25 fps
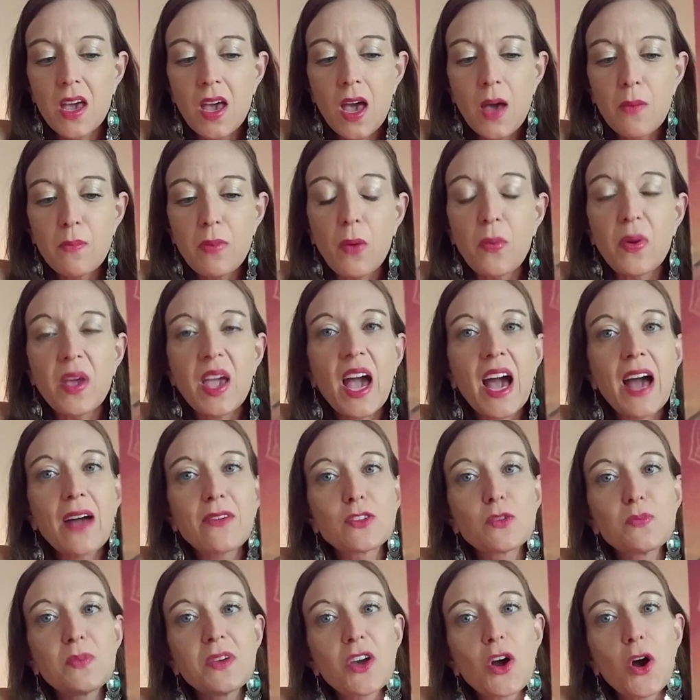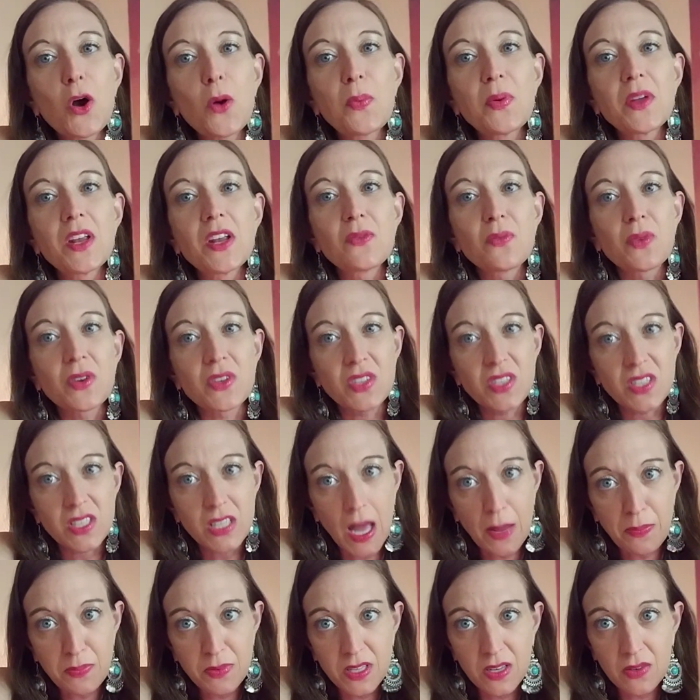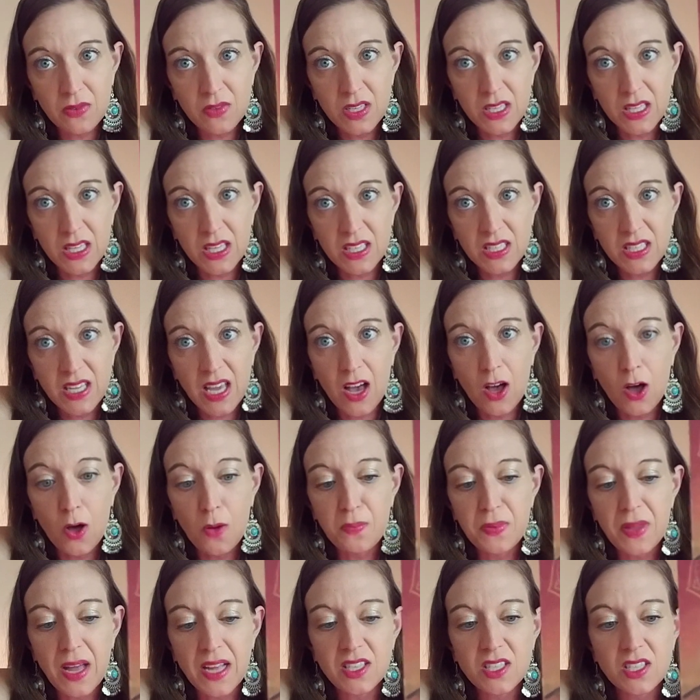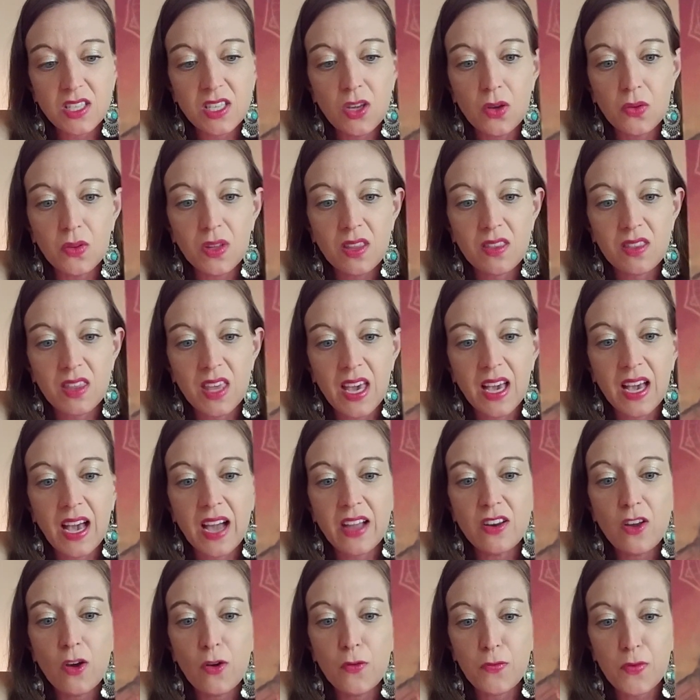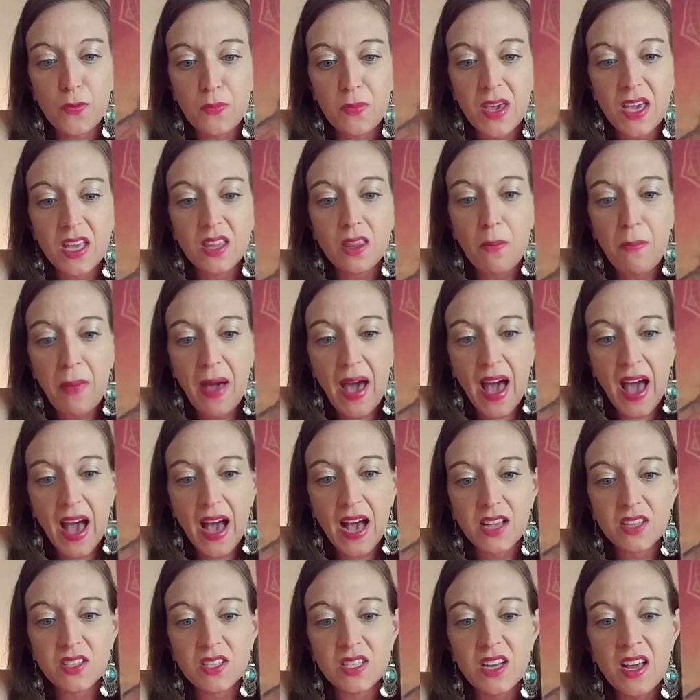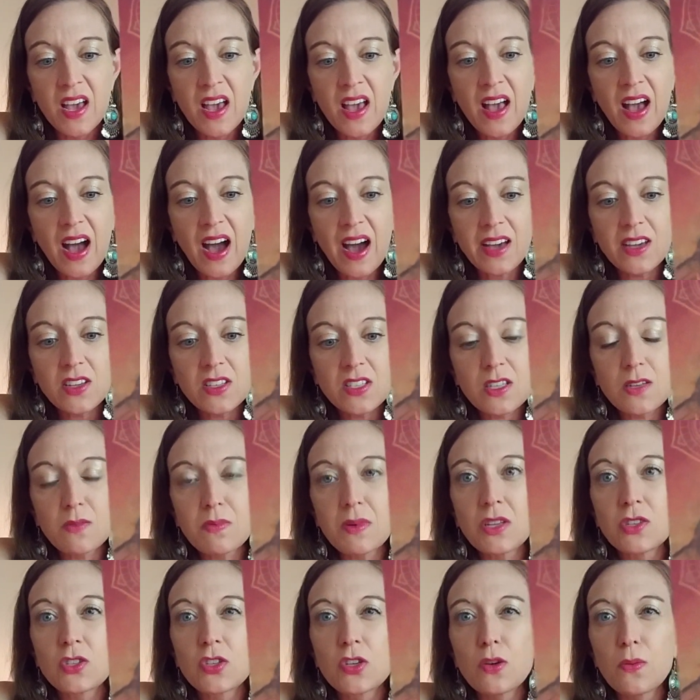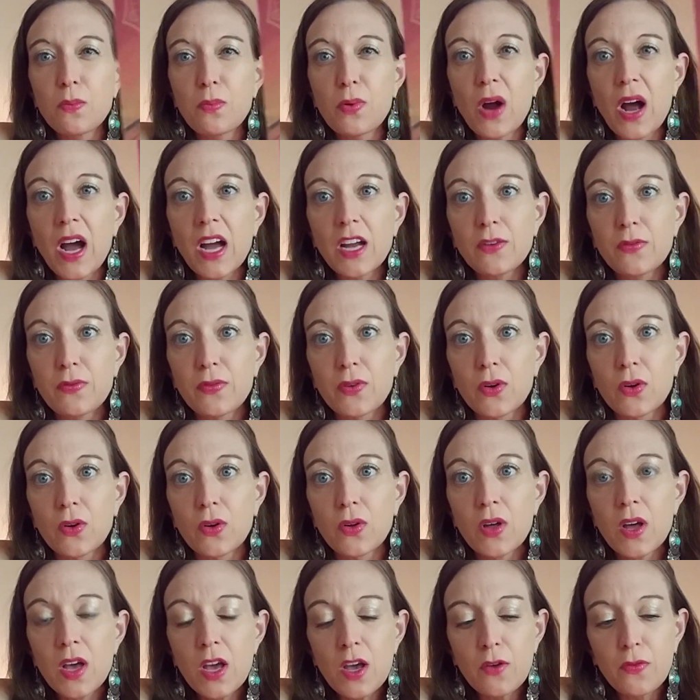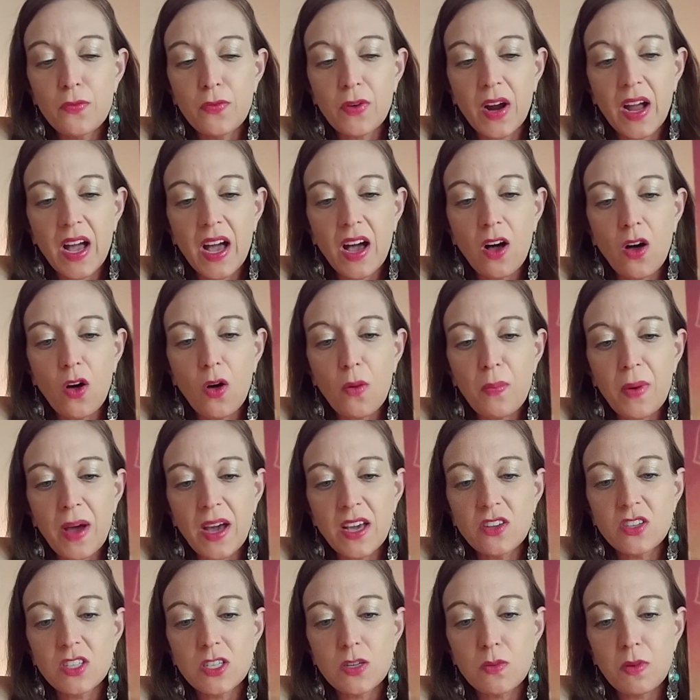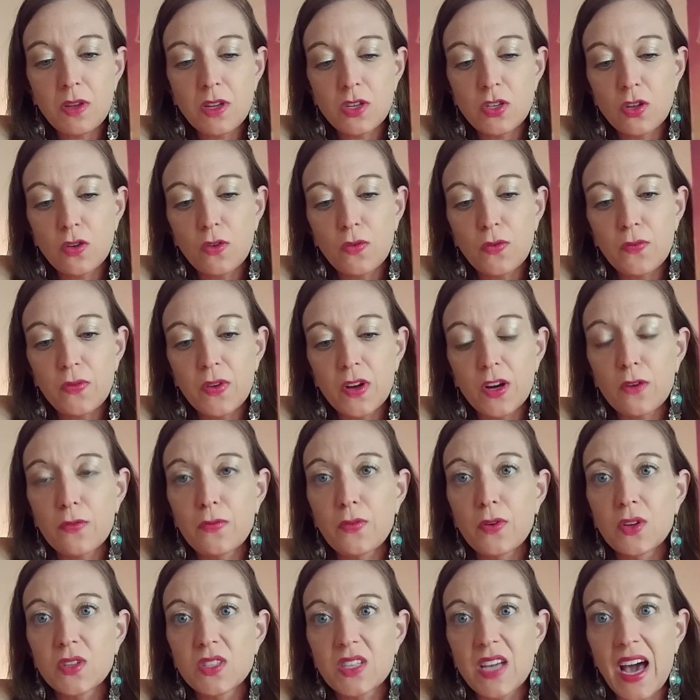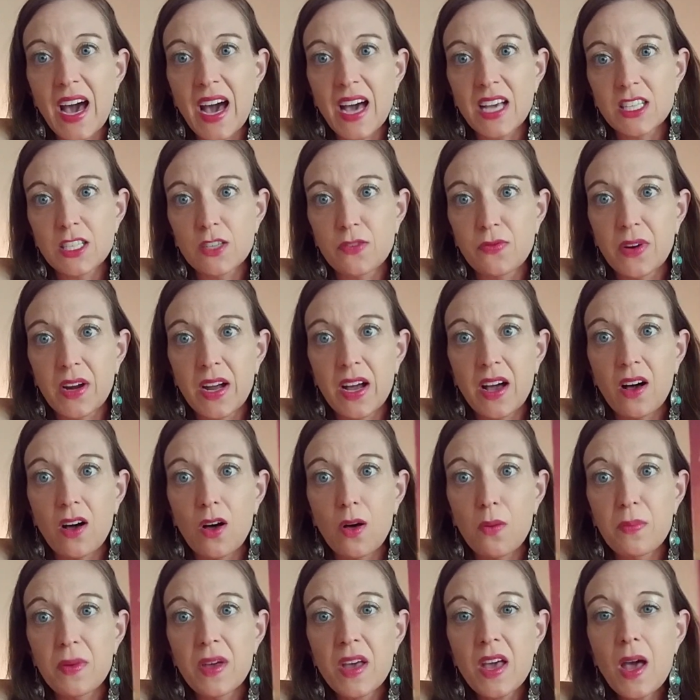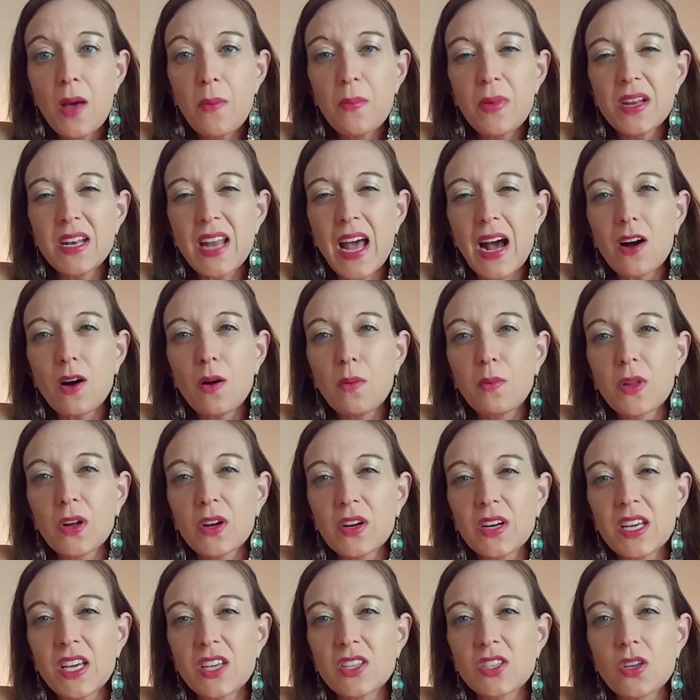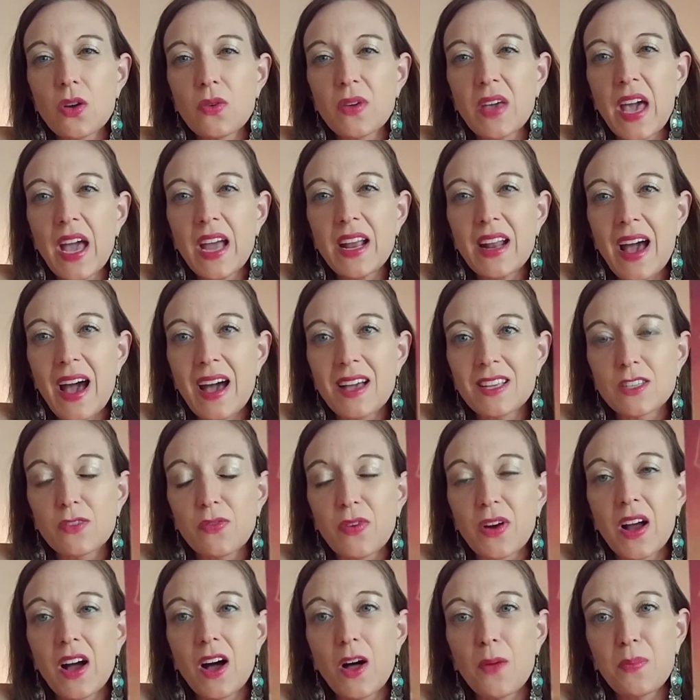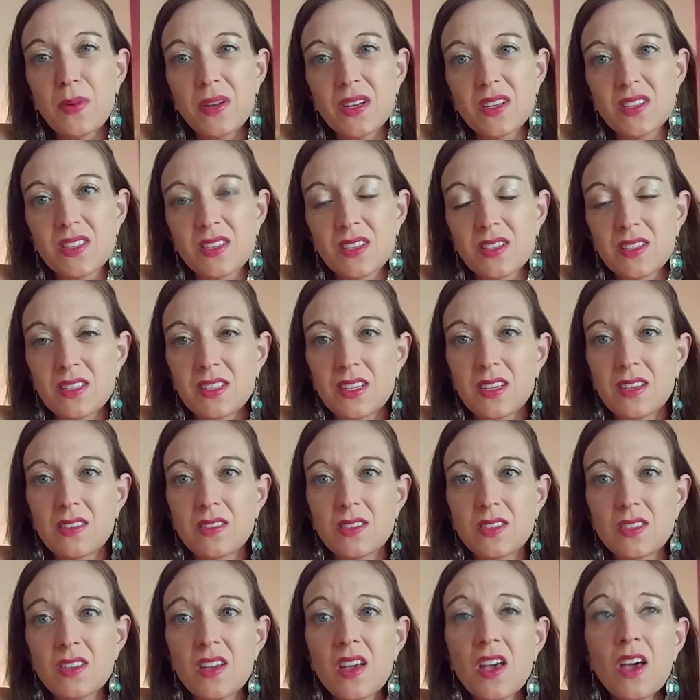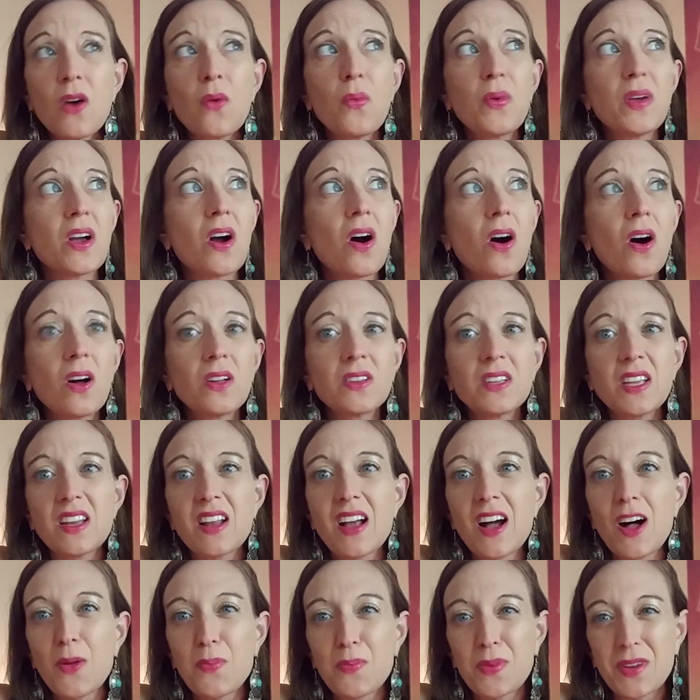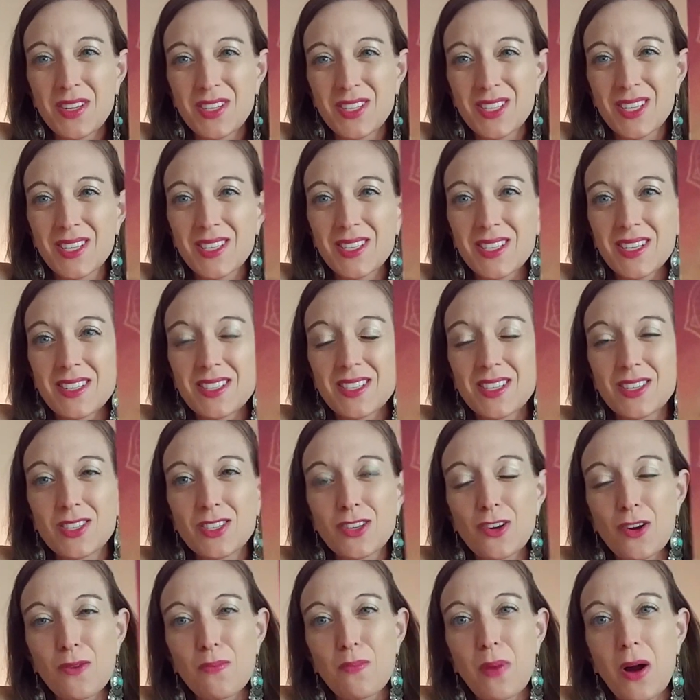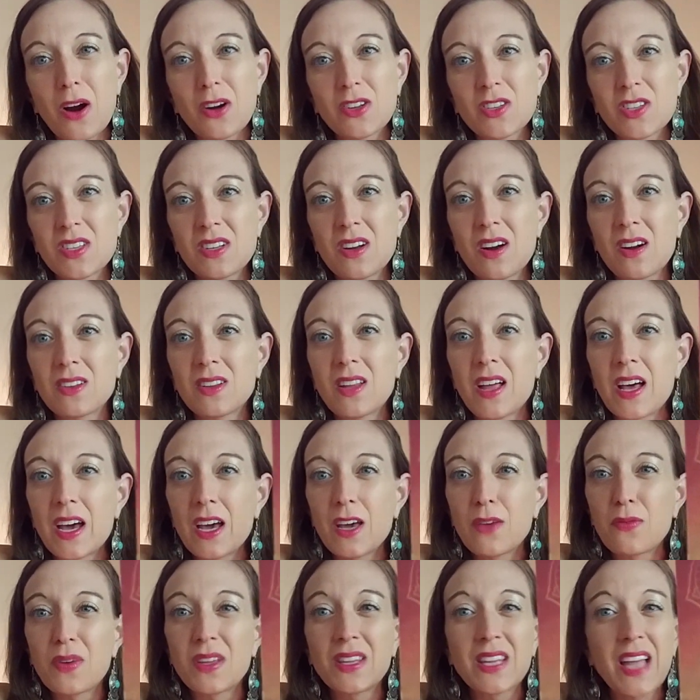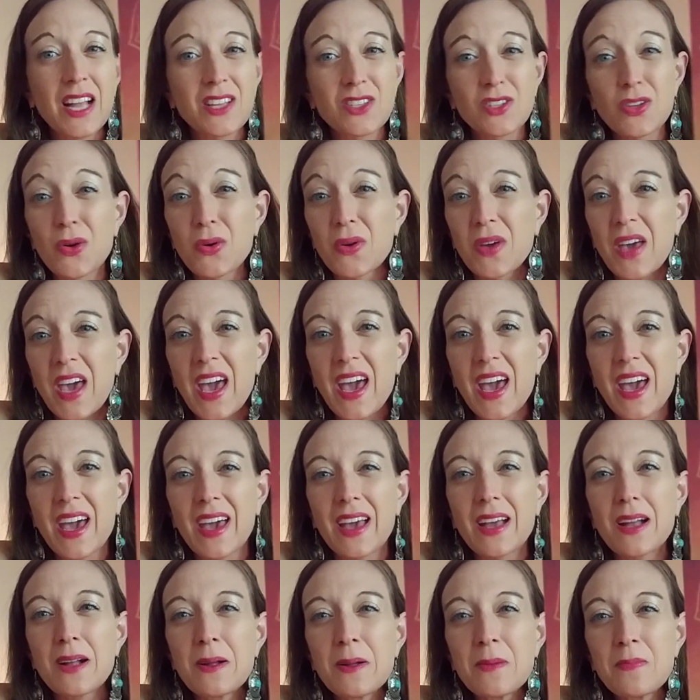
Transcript: But we have to be open and receptive to this help. That's the only thing. I know for me in the past, I used to be too prideful for help. I used to be too fearful to ask for help, but now I'm learning it's okay to ask for help and assistance. We all need help and assistance at certain parts in our life, and that's okay.